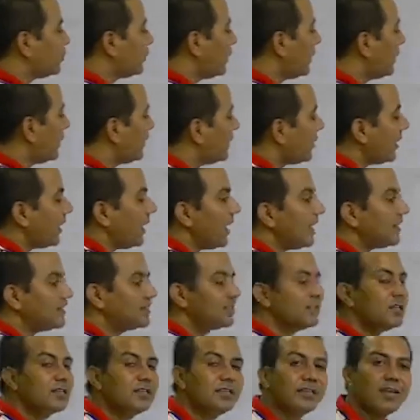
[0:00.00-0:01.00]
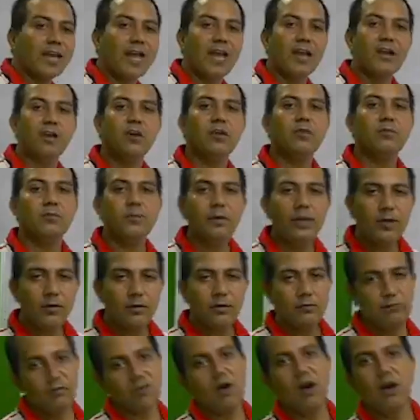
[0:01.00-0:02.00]
with the acid cannot be
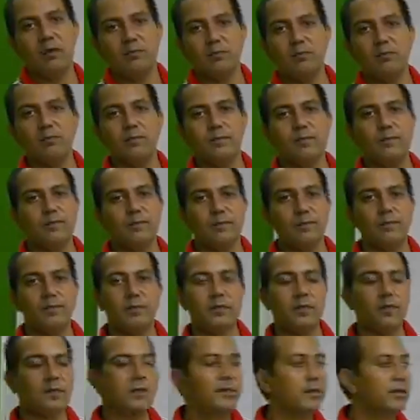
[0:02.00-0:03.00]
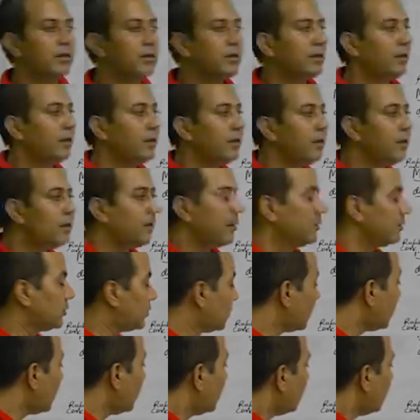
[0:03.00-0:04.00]
formed. So,